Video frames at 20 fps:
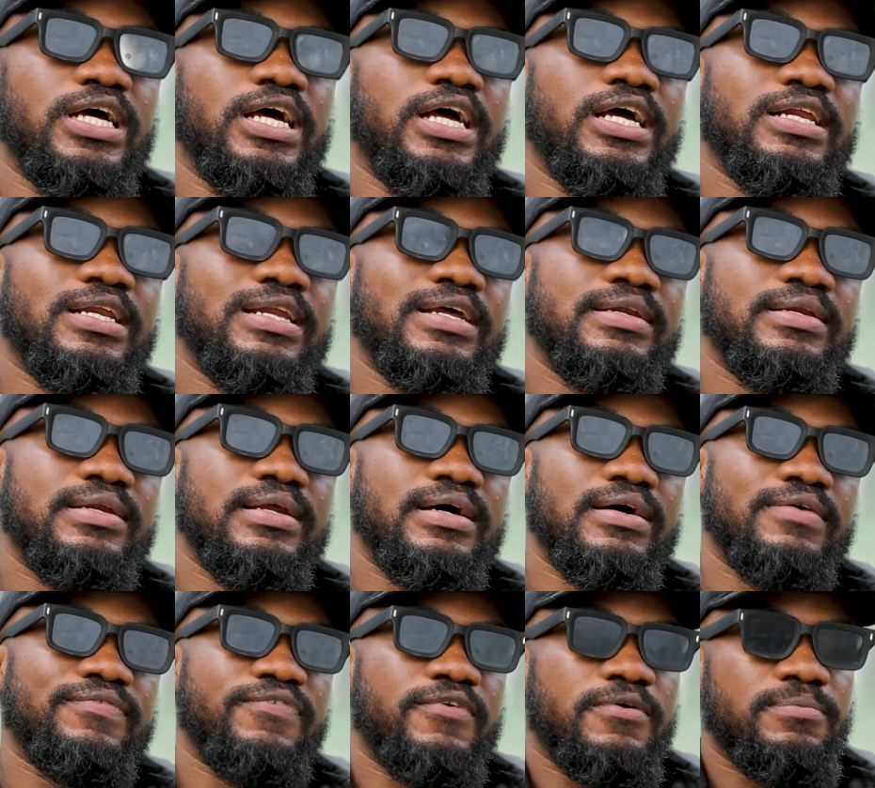and
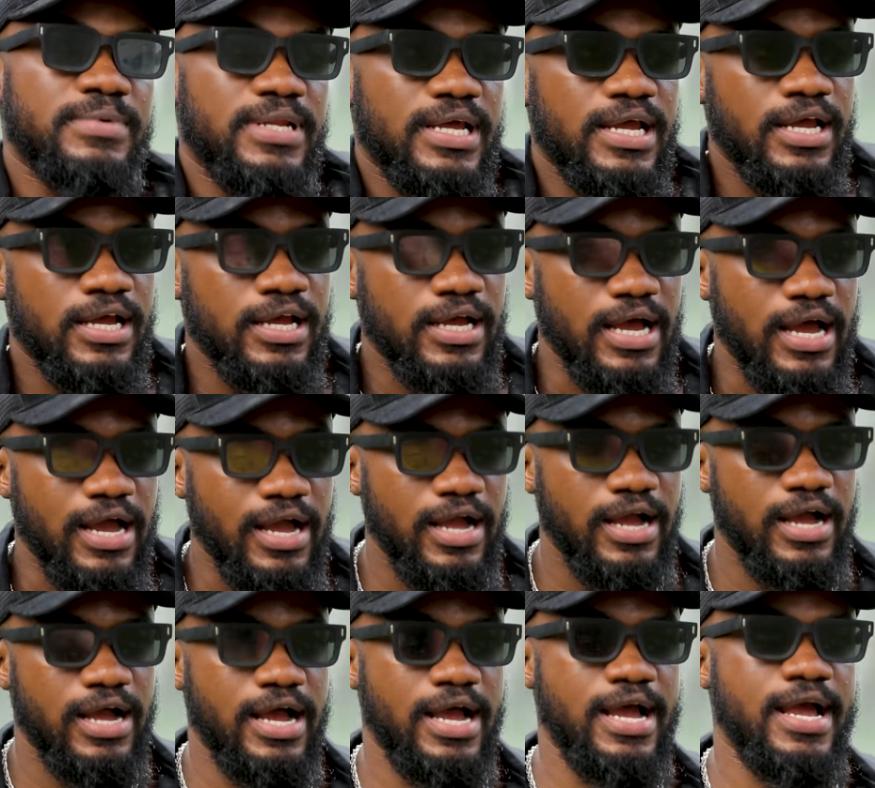then from there
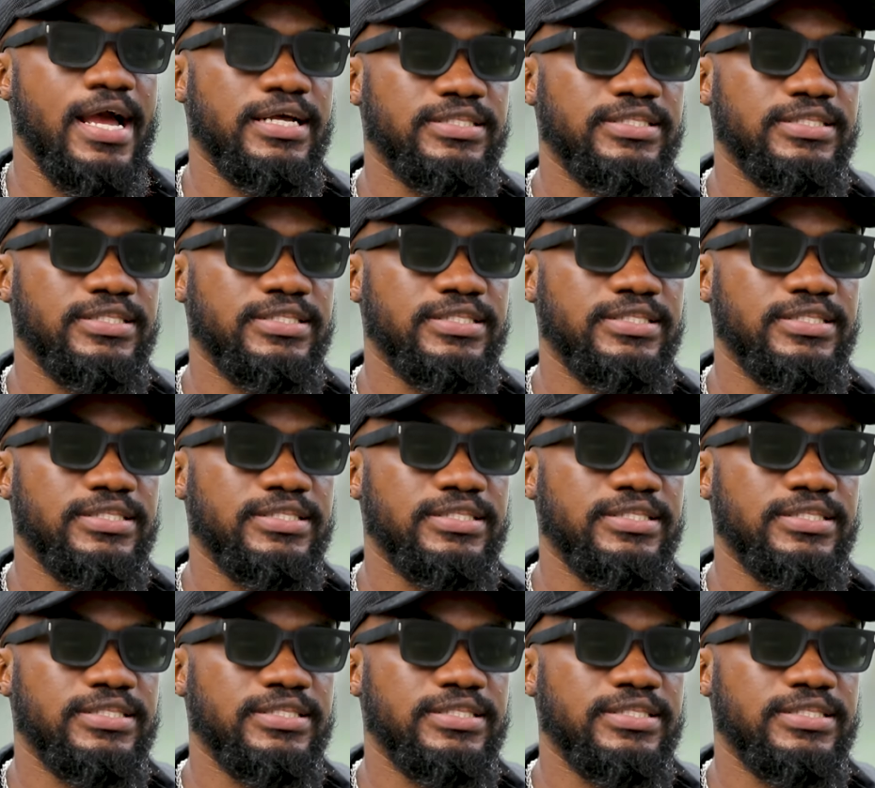I